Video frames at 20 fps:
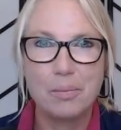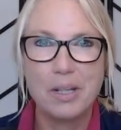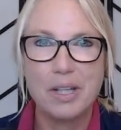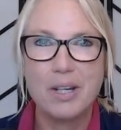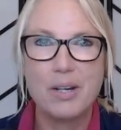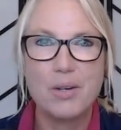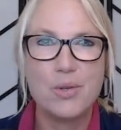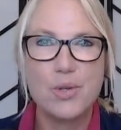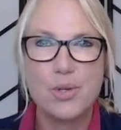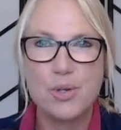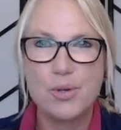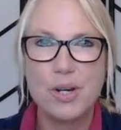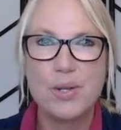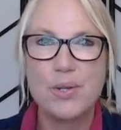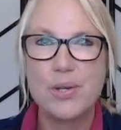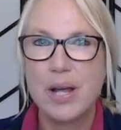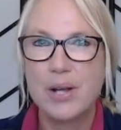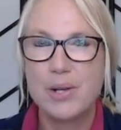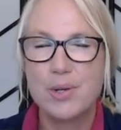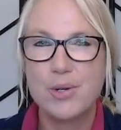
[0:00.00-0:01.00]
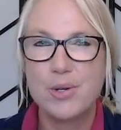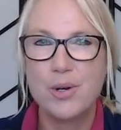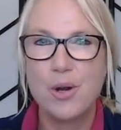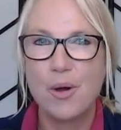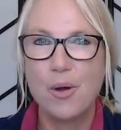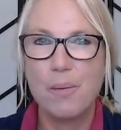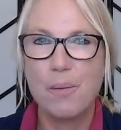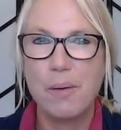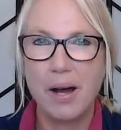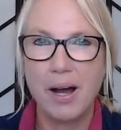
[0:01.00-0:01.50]
because stress has
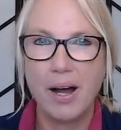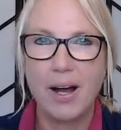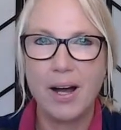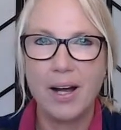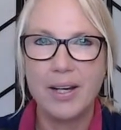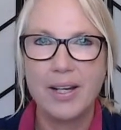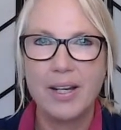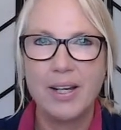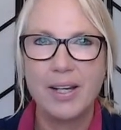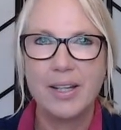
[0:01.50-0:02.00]
no part